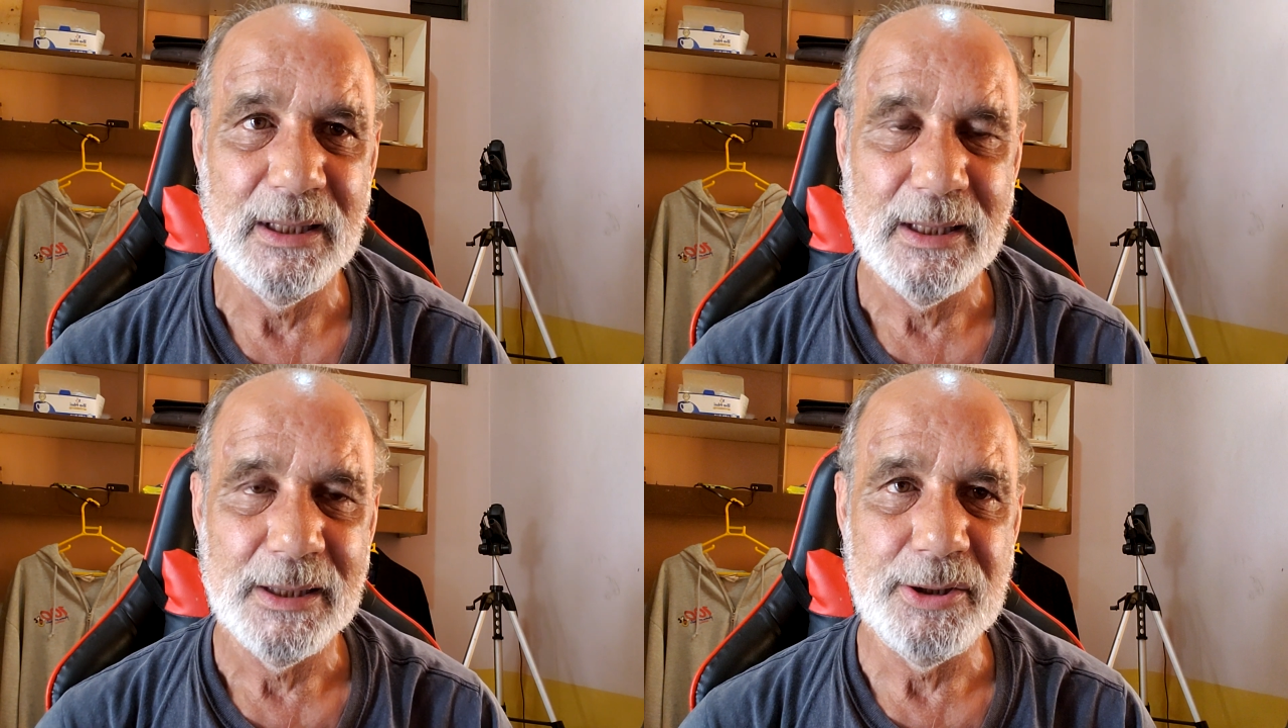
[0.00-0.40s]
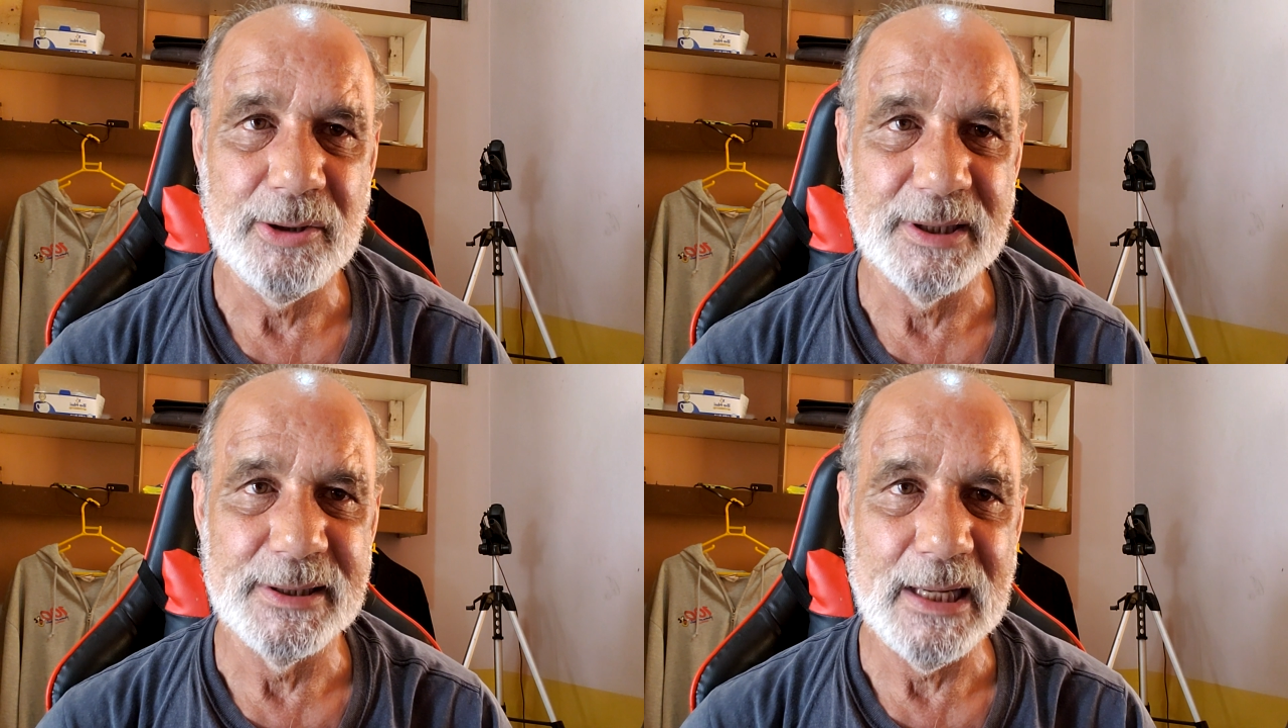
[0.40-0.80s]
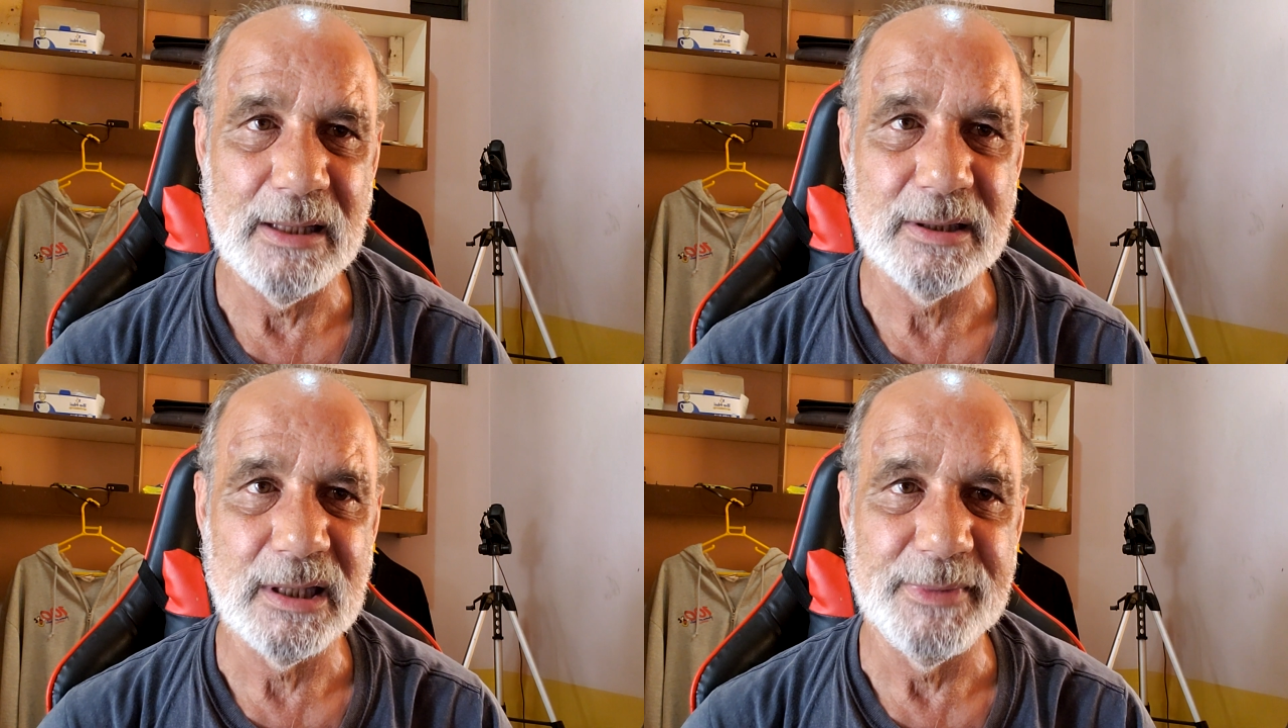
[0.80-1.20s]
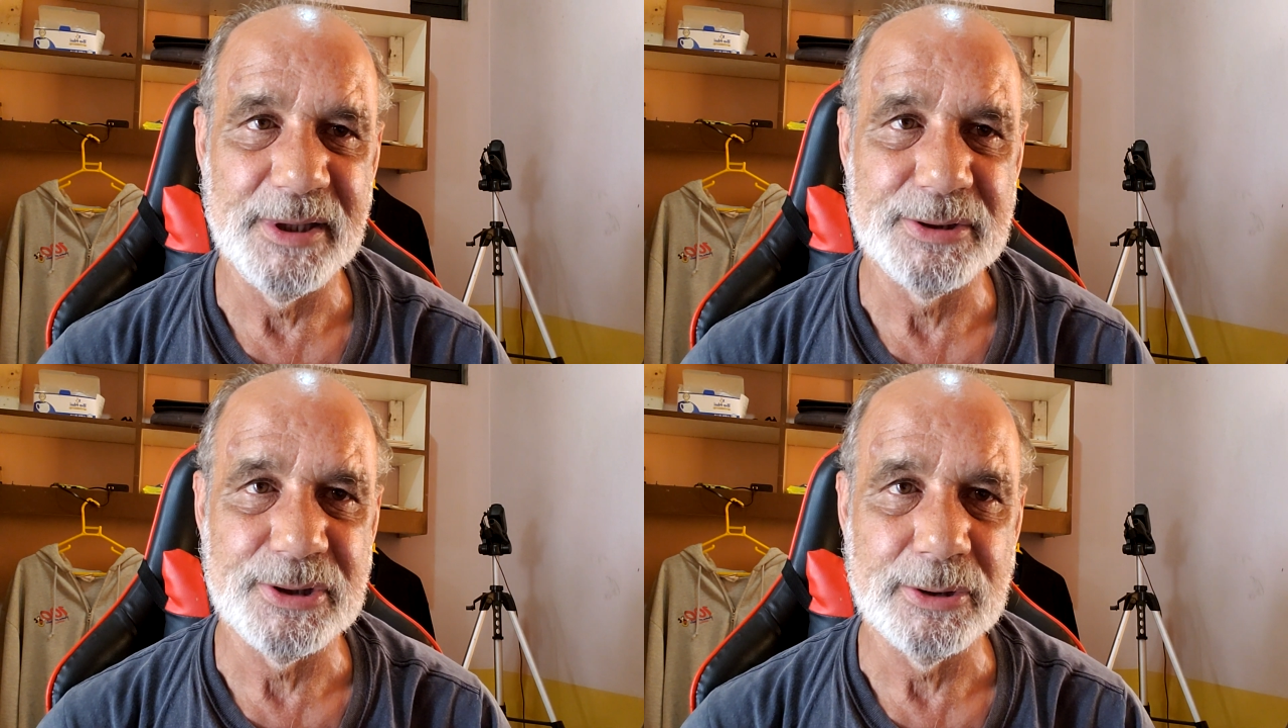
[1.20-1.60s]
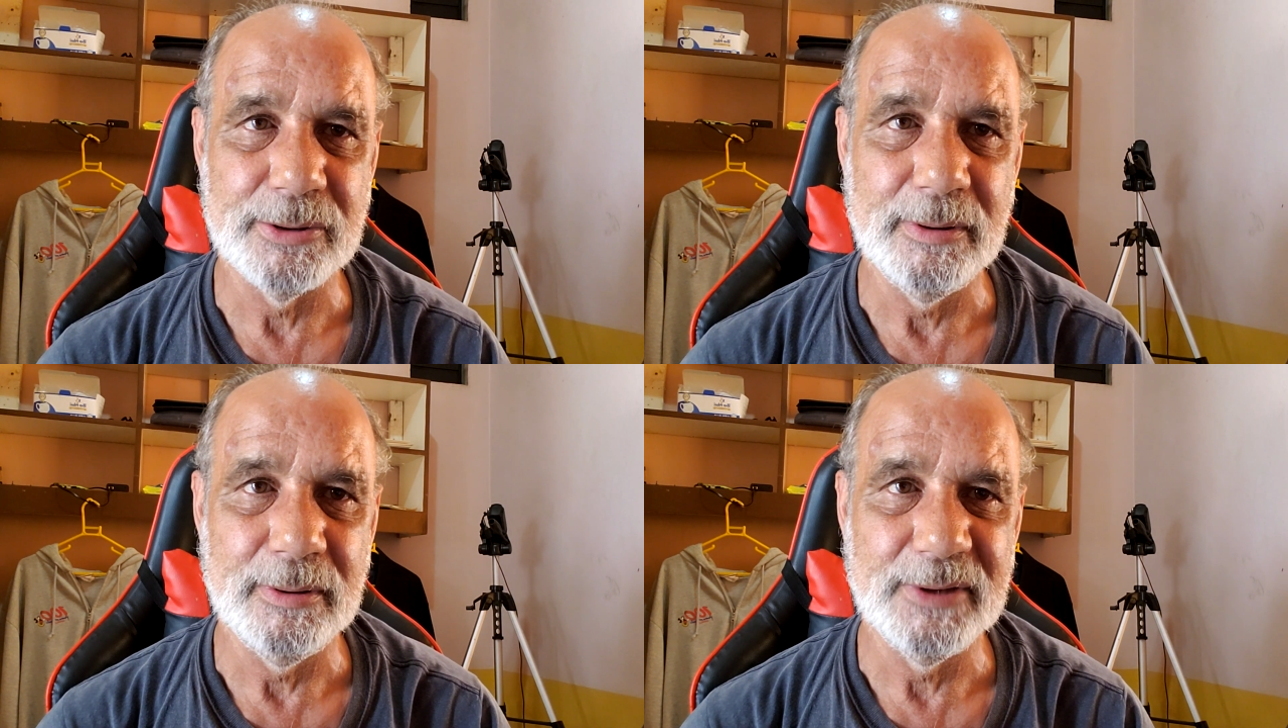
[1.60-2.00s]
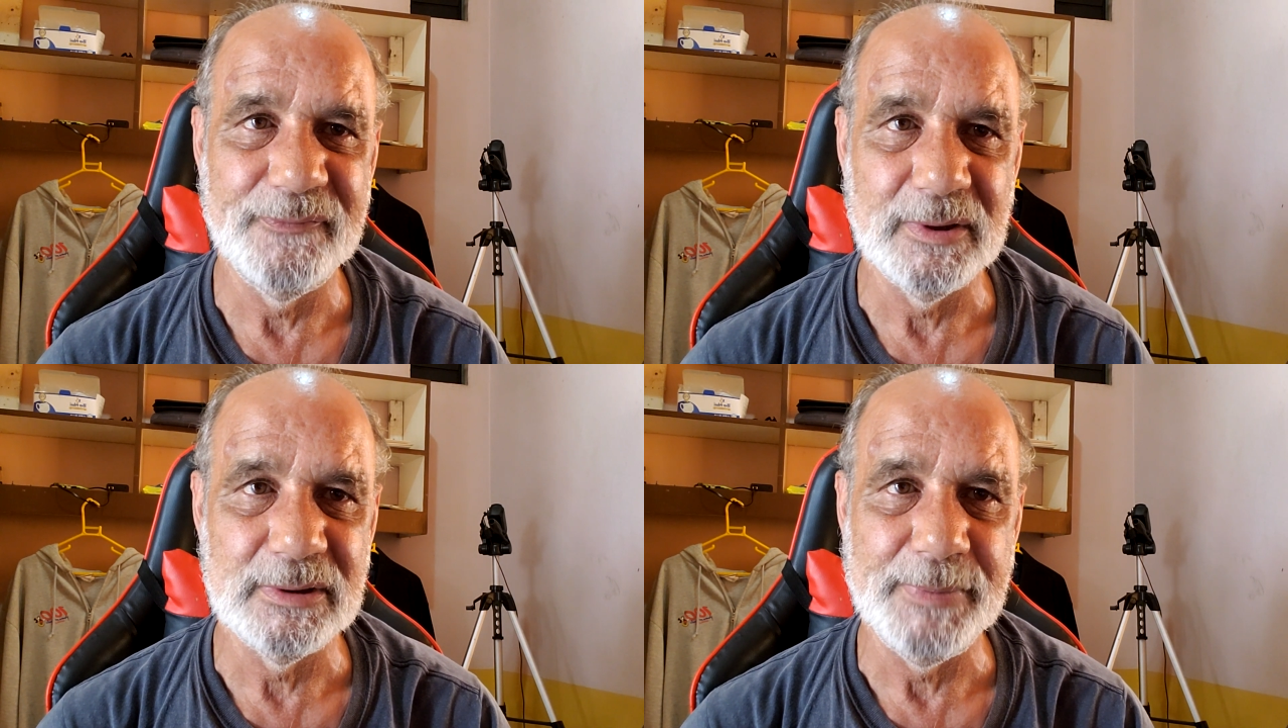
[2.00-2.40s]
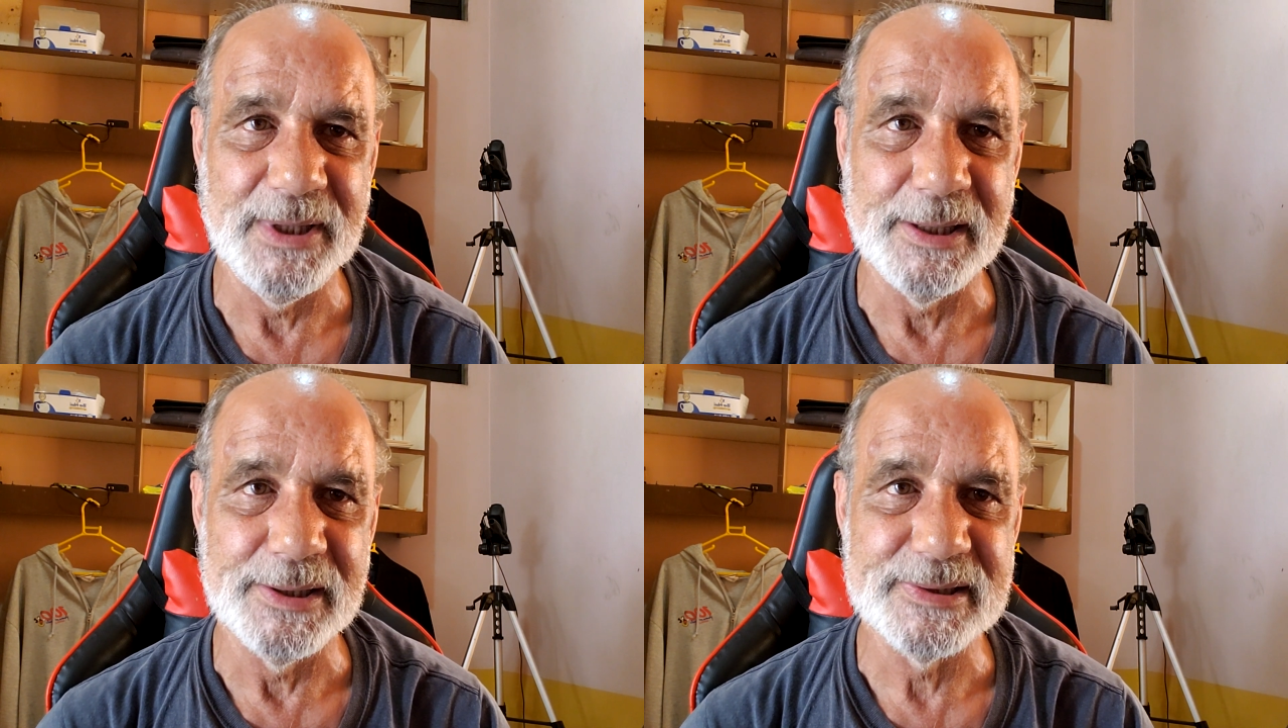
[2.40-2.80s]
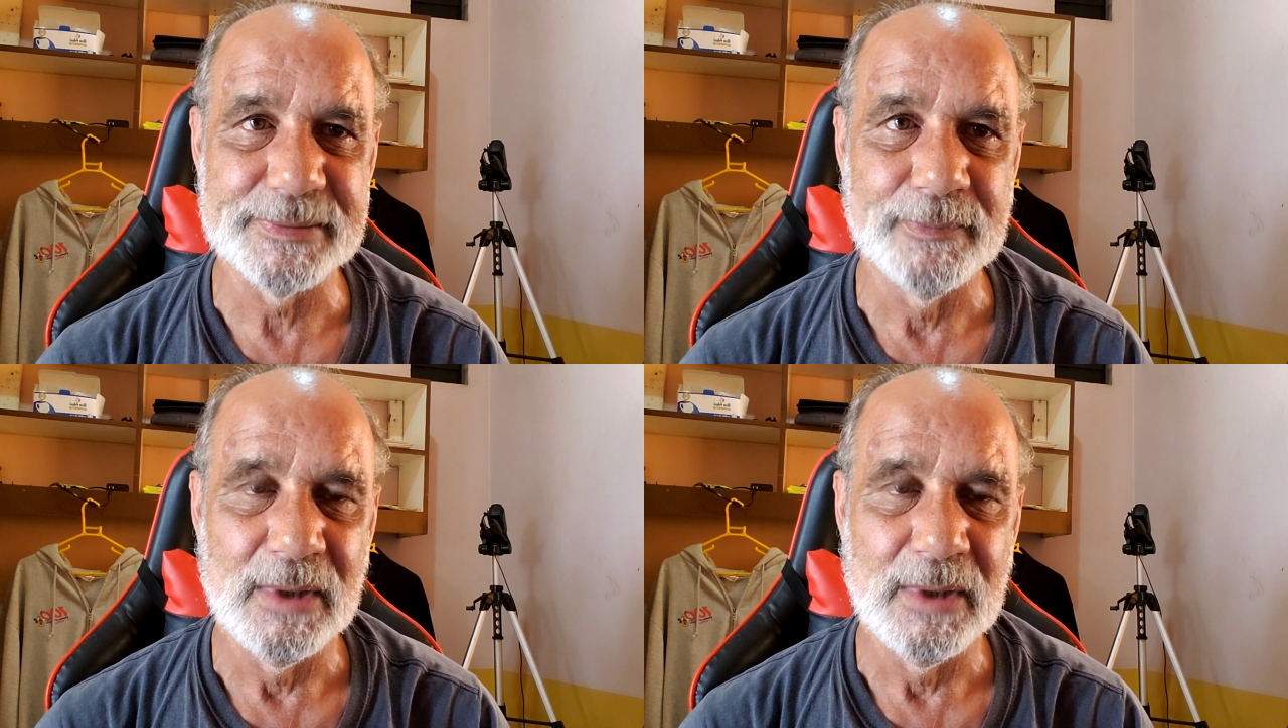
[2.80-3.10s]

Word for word: you can now come into the Philippines.